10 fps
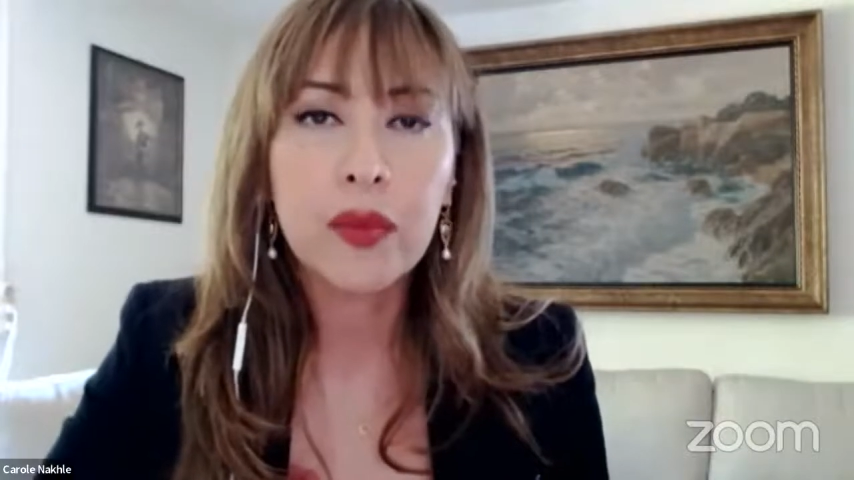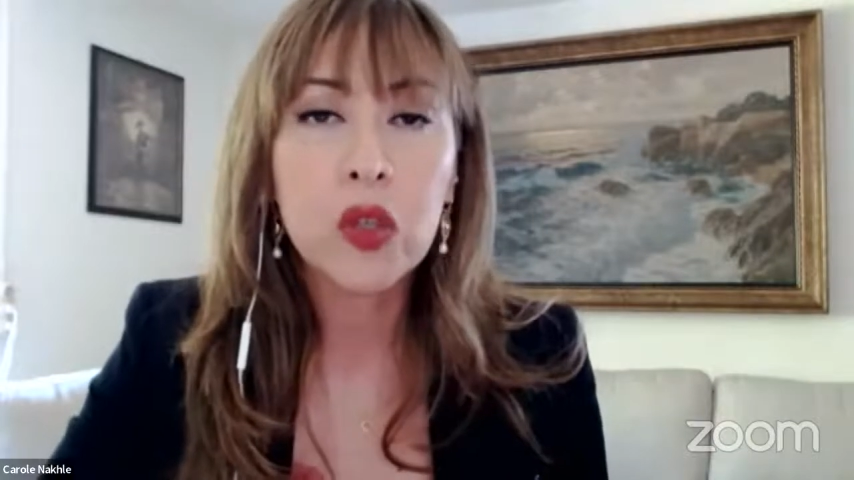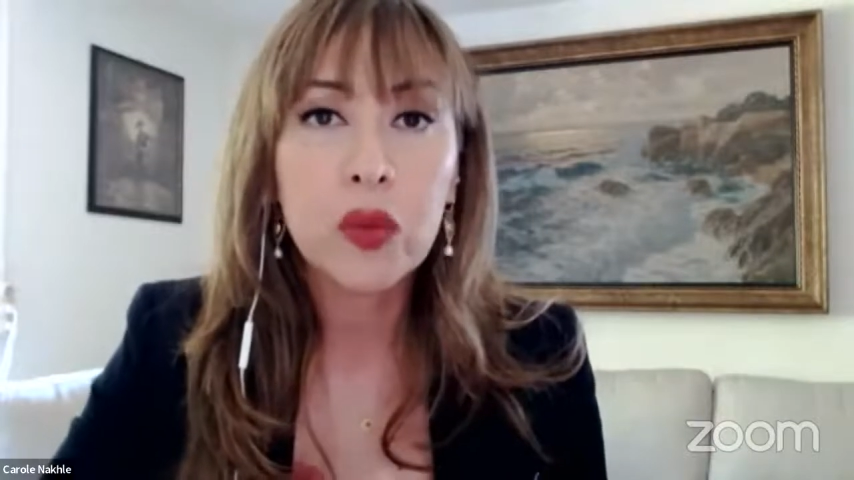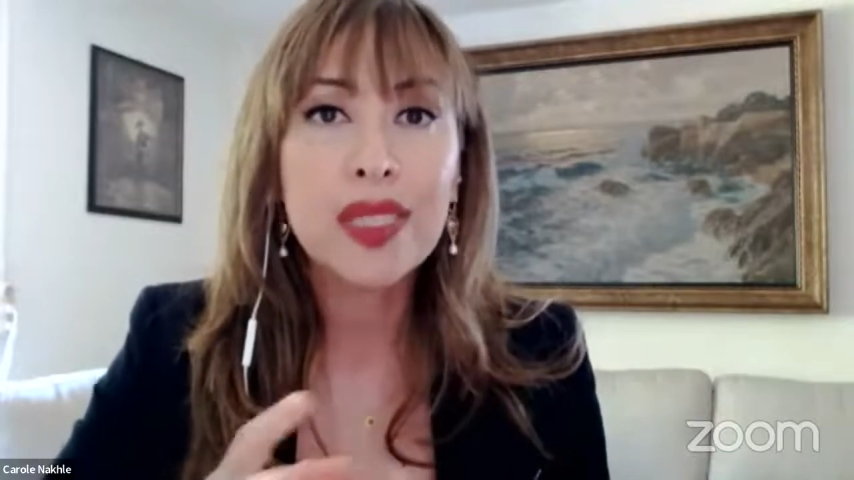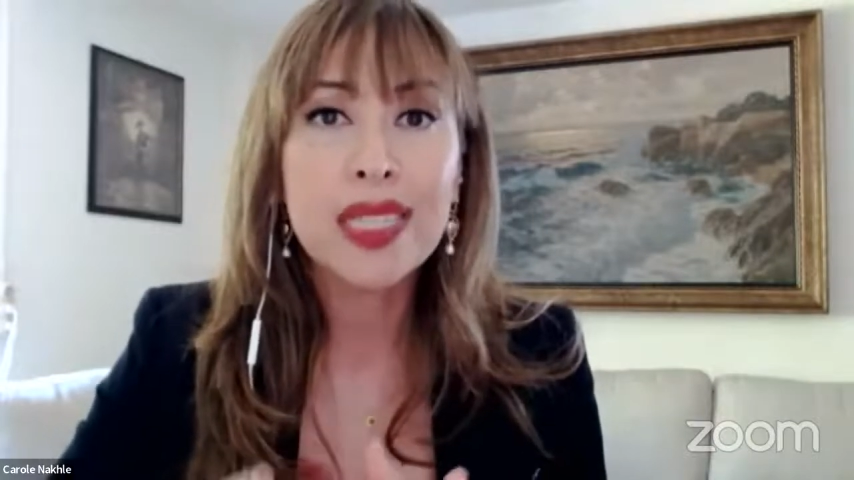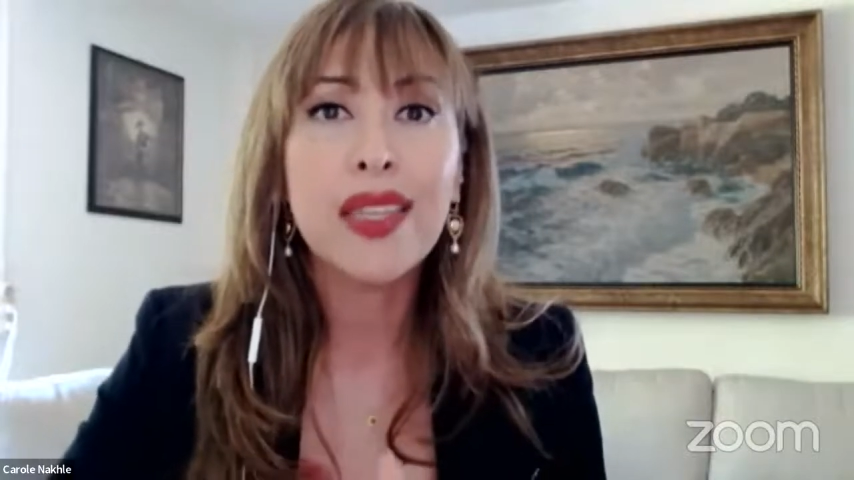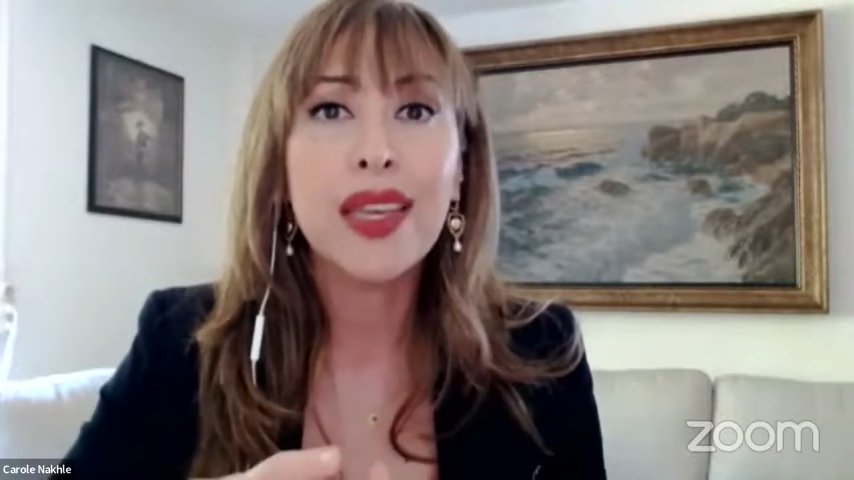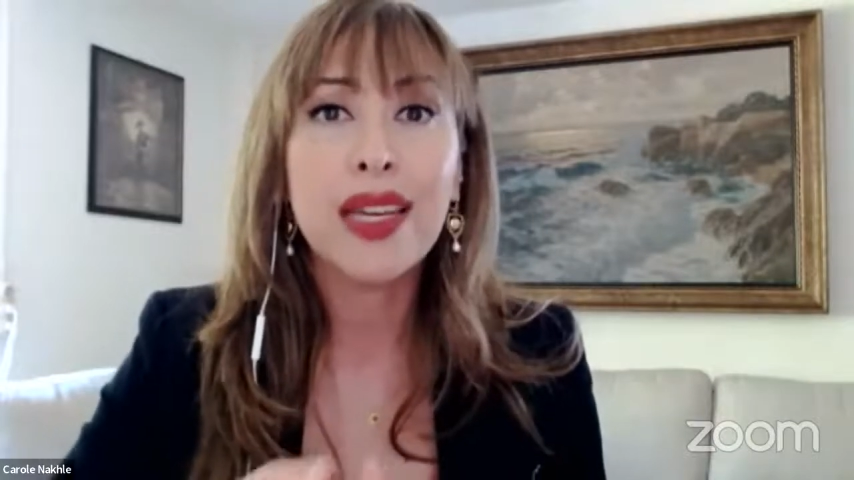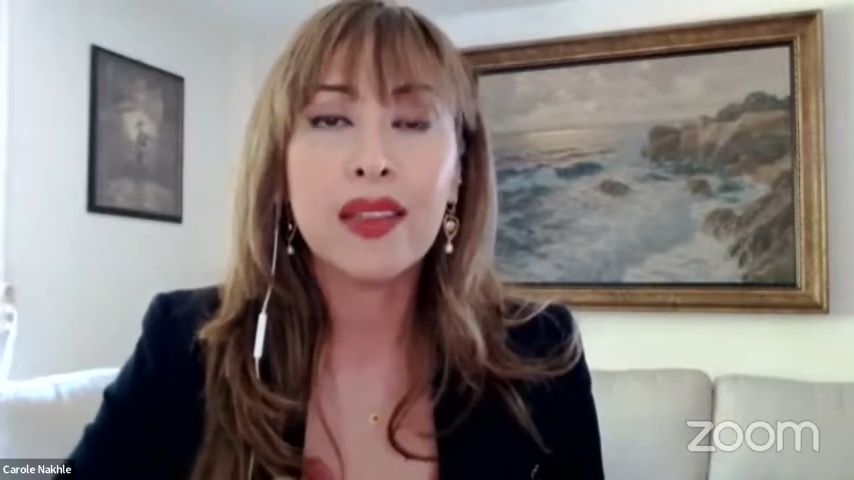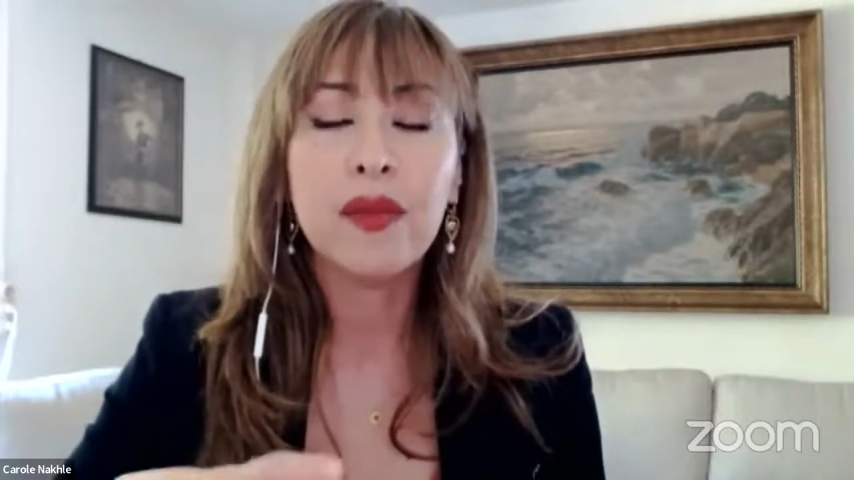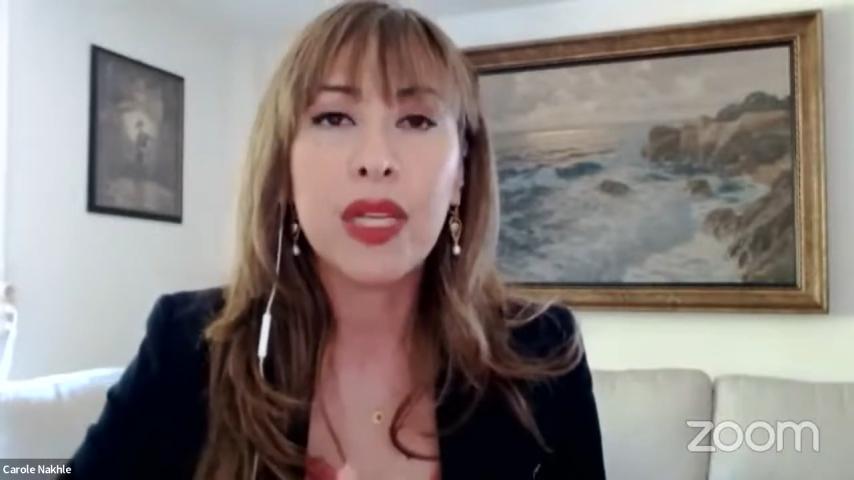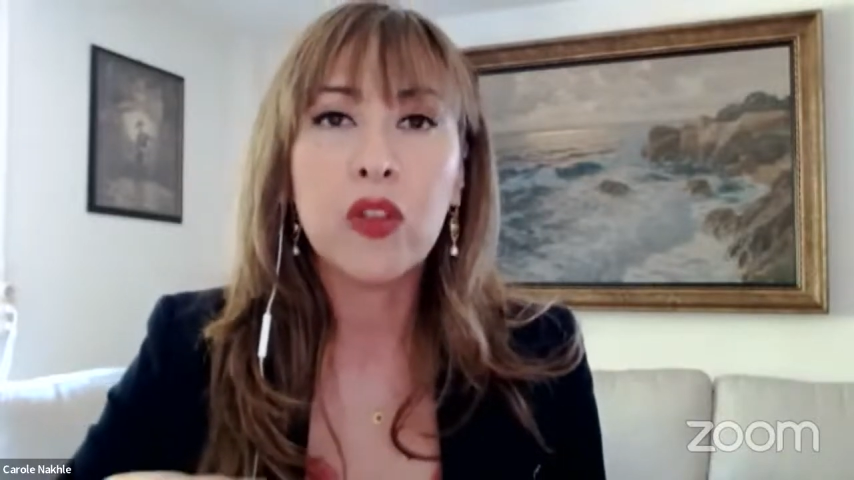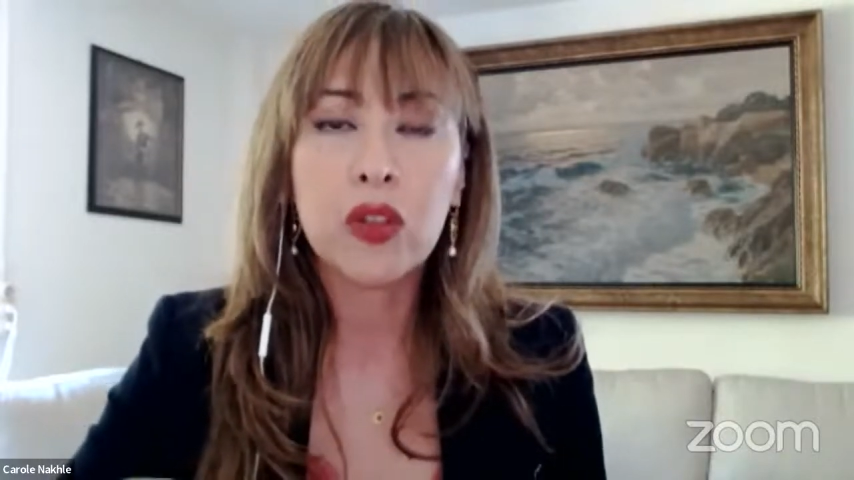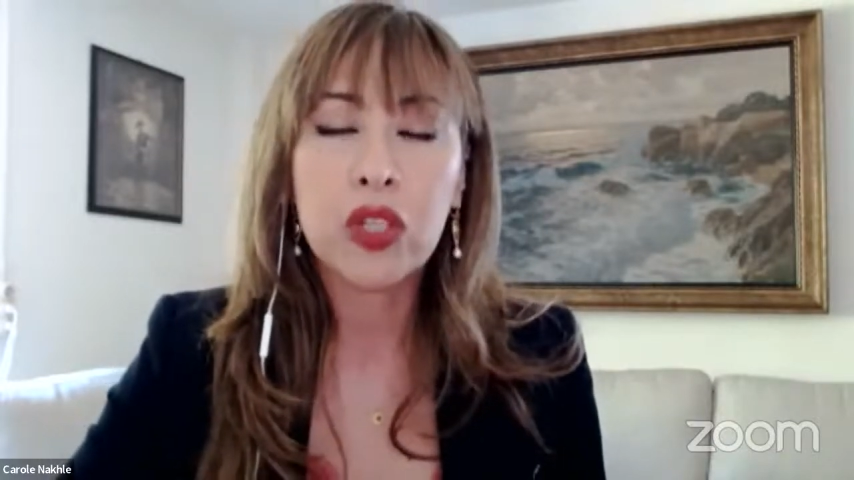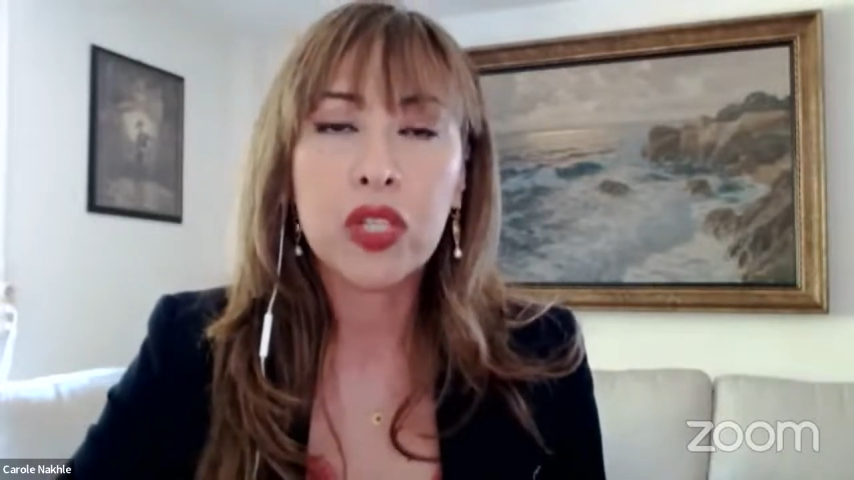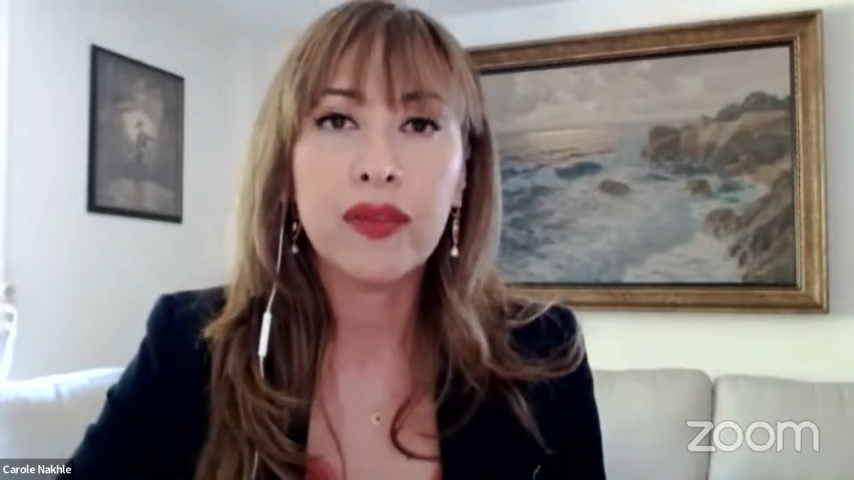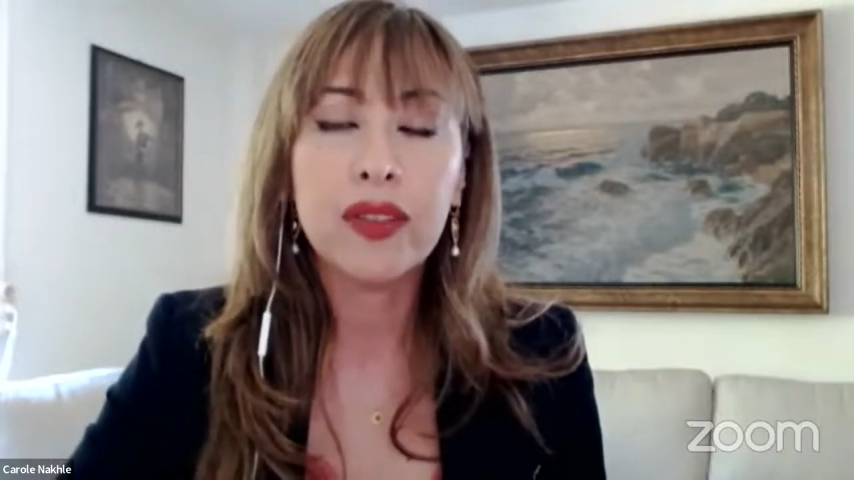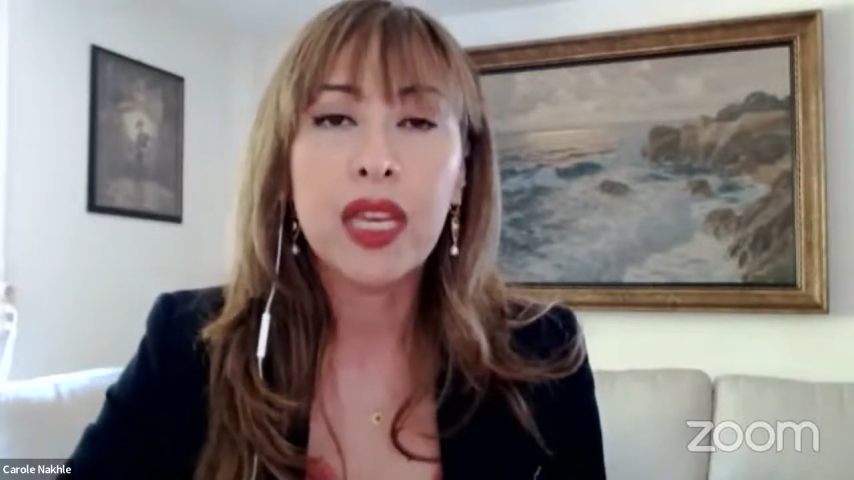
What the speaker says: So we see that major shift.